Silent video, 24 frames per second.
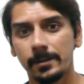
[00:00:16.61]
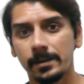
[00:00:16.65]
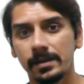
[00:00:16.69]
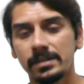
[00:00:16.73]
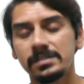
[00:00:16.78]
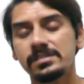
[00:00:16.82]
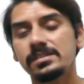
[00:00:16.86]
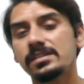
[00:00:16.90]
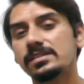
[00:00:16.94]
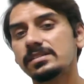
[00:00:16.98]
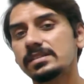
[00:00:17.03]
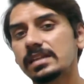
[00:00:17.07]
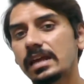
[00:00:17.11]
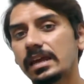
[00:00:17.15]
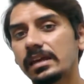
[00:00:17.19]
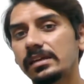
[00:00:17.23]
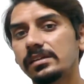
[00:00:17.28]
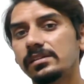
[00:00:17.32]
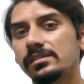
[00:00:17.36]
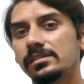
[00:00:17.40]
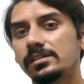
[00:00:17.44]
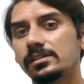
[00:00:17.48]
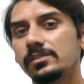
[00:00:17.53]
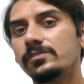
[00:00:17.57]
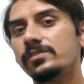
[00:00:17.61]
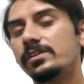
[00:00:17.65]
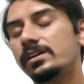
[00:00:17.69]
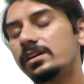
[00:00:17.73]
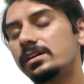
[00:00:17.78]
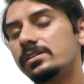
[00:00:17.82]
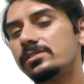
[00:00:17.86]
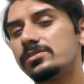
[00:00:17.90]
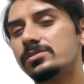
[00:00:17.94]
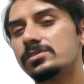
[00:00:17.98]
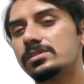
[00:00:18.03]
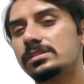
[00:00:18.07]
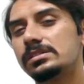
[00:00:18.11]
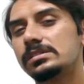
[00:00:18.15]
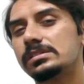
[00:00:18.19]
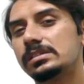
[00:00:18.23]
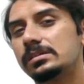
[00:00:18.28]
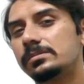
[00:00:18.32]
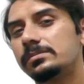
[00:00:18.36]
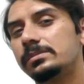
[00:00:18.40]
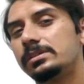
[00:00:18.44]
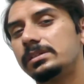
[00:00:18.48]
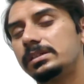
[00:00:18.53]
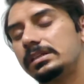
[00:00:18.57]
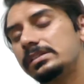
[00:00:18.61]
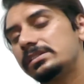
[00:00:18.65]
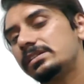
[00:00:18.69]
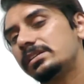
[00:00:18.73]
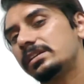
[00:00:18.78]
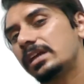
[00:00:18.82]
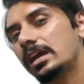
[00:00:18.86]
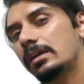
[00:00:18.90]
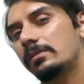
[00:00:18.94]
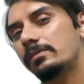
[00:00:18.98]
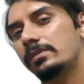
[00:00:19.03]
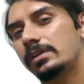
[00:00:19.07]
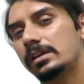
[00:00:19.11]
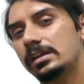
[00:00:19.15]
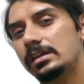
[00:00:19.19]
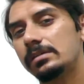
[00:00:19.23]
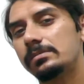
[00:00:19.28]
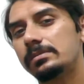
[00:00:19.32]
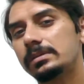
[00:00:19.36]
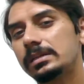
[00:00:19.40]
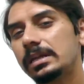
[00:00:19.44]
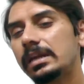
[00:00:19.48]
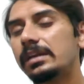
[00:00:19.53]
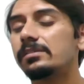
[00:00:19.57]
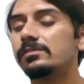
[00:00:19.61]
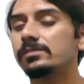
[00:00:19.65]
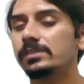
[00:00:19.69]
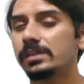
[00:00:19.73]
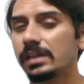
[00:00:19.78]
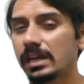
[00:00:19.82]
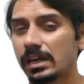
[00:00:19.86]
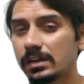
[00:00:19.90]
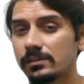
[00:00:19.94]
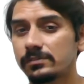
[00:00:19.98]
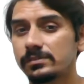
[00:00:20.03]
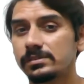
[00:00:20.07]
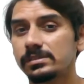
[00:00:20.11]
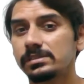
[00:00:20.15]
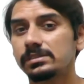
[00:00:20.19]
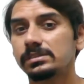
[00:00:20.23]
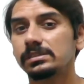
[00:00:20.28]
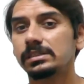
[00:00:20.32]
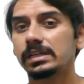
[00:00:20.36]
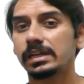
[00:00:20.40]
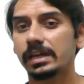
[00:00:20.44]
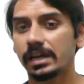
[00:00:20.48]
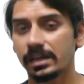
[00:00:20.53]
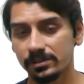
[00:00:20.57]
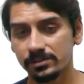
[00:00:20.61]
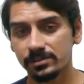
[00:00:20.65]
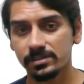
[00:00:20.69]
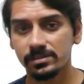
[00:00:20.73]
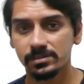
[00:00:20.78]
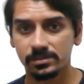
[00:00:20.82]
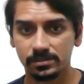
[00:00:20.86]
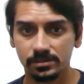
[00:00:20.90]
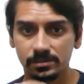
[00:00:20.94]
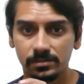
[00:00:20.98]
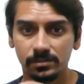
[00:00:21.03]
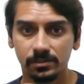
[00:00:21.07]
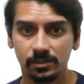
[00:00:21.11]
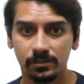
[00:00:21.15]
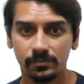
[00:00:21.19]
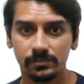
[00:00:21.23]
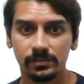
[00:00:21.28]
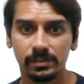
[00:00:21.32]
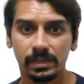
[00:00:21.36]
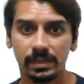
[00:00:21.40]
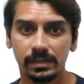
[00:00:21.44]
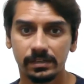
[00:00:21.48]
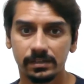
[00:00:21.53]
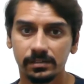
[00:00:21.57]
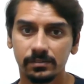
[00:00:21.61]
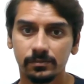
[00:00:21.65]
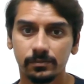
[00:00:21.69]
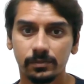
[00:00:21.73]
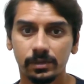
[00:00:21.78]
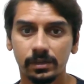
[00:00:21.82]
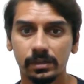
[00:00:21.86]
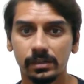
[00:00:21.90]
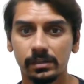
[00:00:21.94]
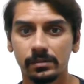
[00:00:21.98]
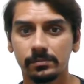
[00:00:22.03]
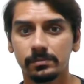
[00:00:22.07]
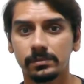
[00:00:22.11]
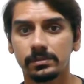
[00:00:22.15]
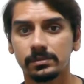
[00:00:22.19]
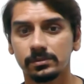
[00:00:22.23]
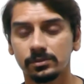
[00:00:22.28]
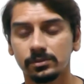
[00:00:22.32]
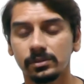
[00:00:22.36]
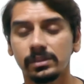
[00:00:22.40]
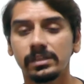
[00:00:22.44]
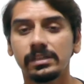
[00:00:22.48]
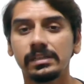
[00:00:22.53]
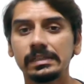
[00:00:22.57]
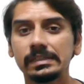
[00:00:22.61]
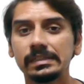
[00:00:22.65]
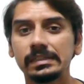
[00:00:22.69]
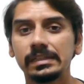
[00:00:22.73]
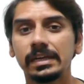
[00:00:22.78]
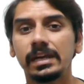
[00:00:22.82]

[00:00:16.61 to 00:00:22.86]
It's just like if we are using some integer type variable and we have the address of that variable. Okay?